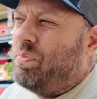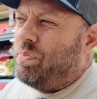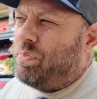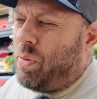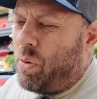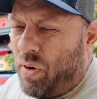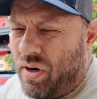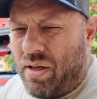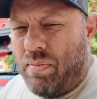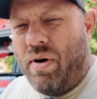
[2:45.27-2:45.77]

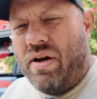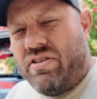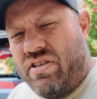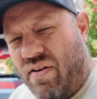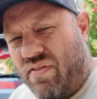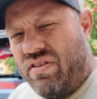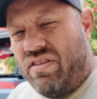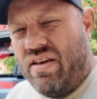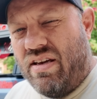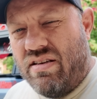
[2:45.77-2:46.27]
pretty much
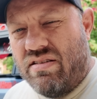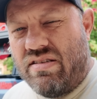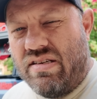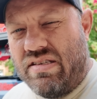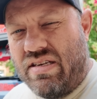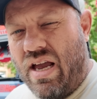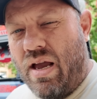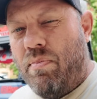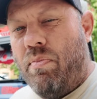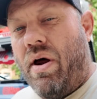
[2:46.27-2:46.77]
everything is the
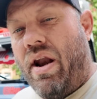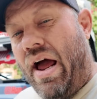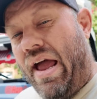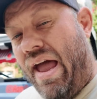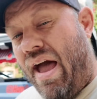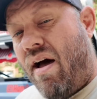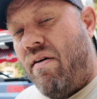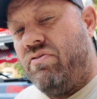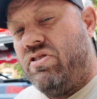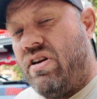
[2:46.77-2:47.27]
same, but I
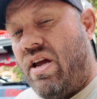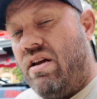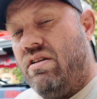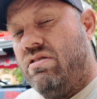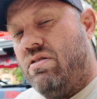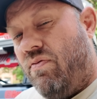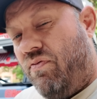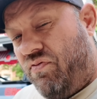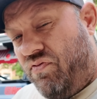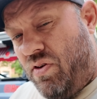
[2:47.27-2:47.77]
have
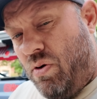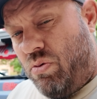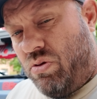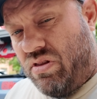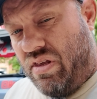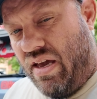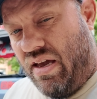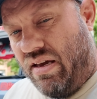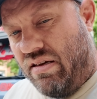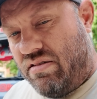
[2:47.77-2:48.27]
changed a few
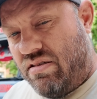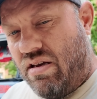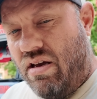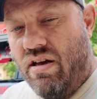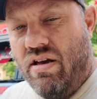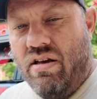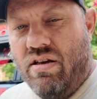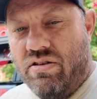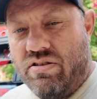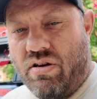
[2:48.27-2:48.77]
things.
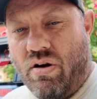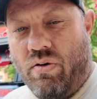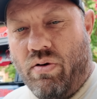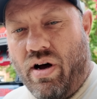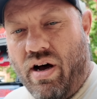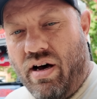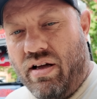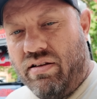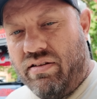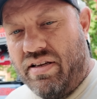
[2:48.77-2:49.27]
So
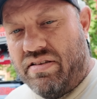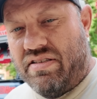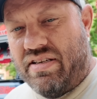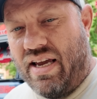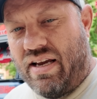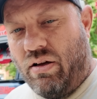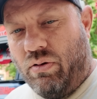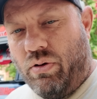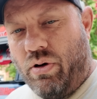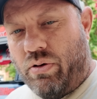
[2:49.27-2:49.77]
uh, let's
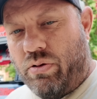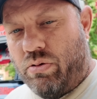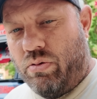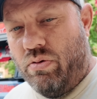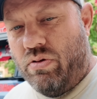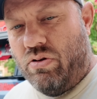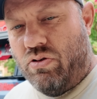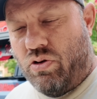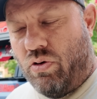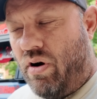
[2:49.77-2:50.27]
take a look
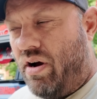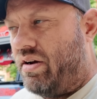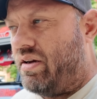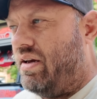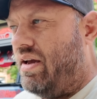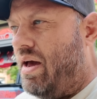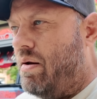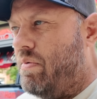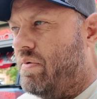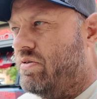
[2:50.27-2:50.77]
through the truck
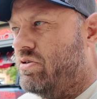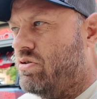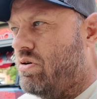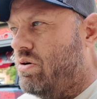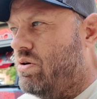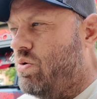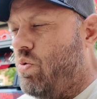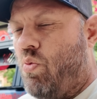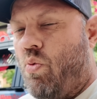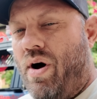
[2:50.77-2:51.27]
and I'm gonna
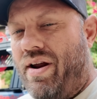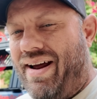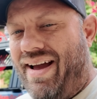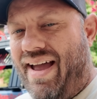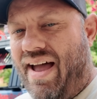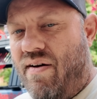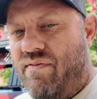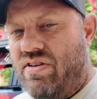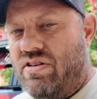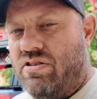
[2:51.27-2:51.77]
show you what I
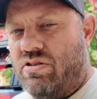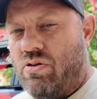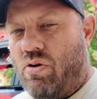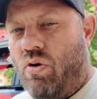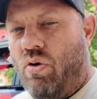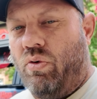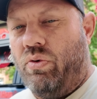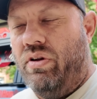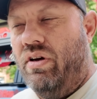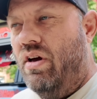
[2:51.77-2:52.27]
have
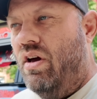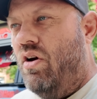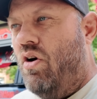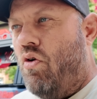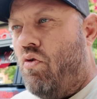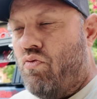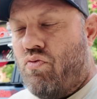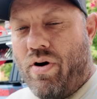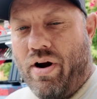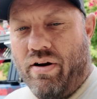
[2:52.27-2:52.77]
installed,
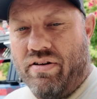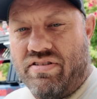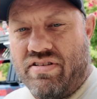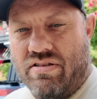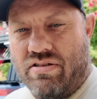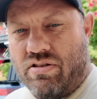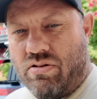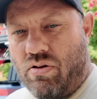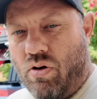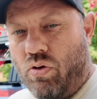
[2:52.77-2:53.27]
where it's
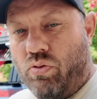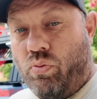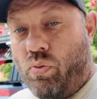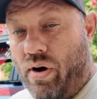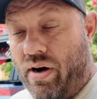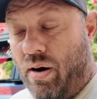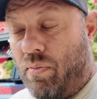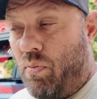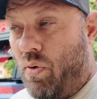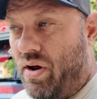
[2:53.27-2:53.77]
installed,
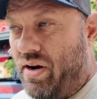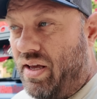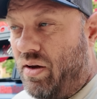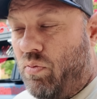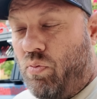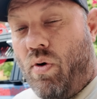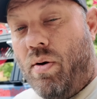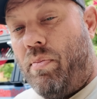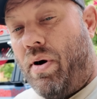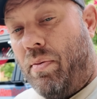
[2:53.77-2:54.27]
what I'm running,
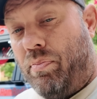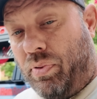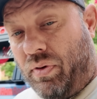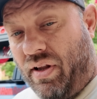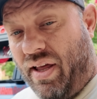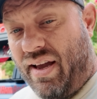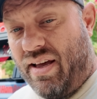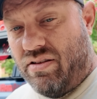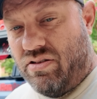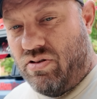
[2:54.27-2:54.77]
what my
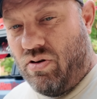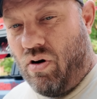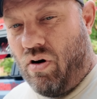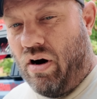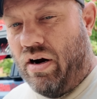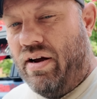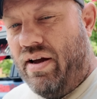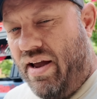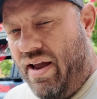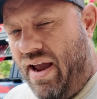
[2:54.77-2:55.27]
plans
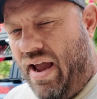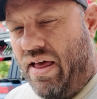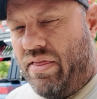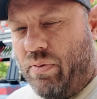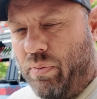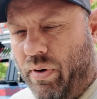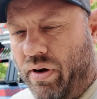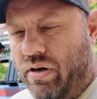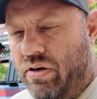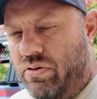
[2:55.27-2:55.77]
are, and
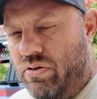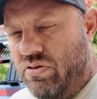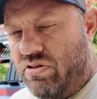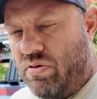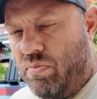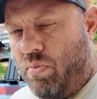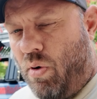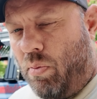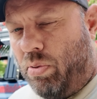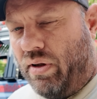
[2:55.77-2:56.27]
then we're gonna do
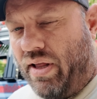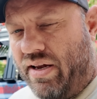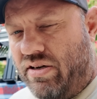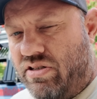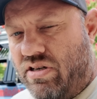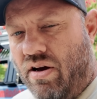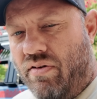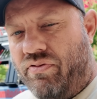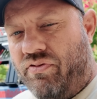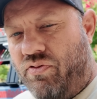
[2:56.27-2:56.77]
some mobile
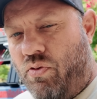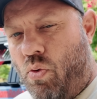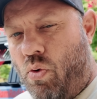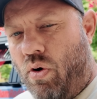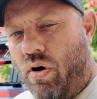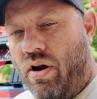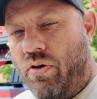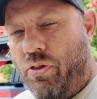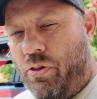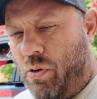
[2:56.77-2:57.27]
HF
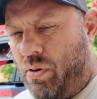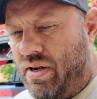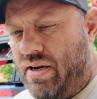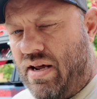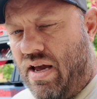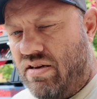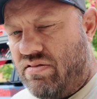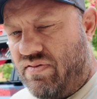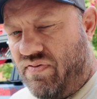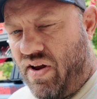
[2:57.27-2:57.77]
for 30
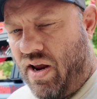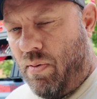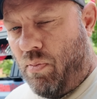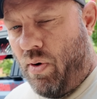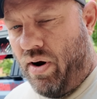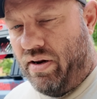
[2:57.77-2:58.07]
days of ham